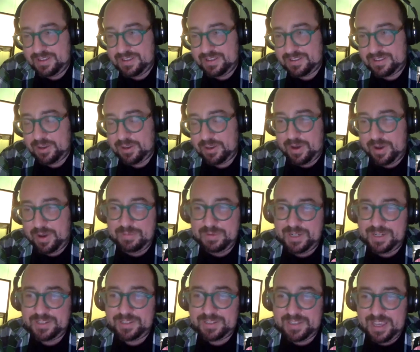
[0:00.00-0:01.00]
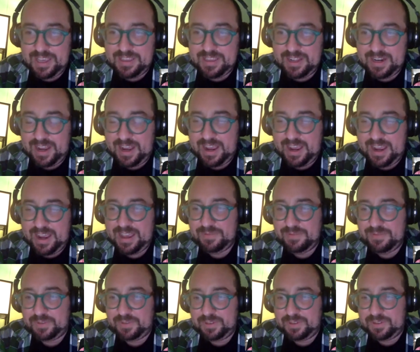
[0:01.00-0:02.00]
I'm gonna say that
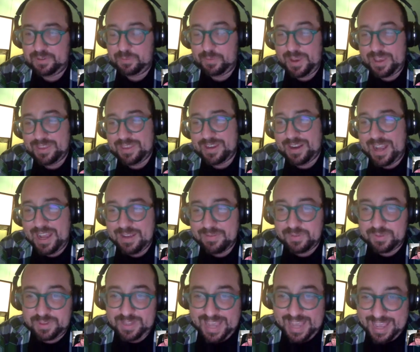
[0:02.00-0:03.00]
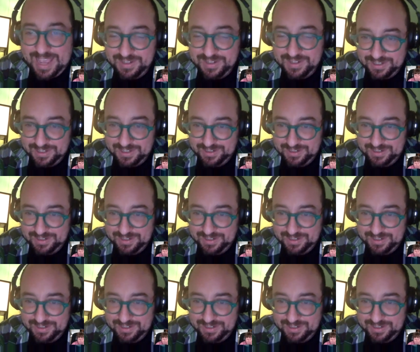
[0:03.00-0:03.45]
the way that I have landed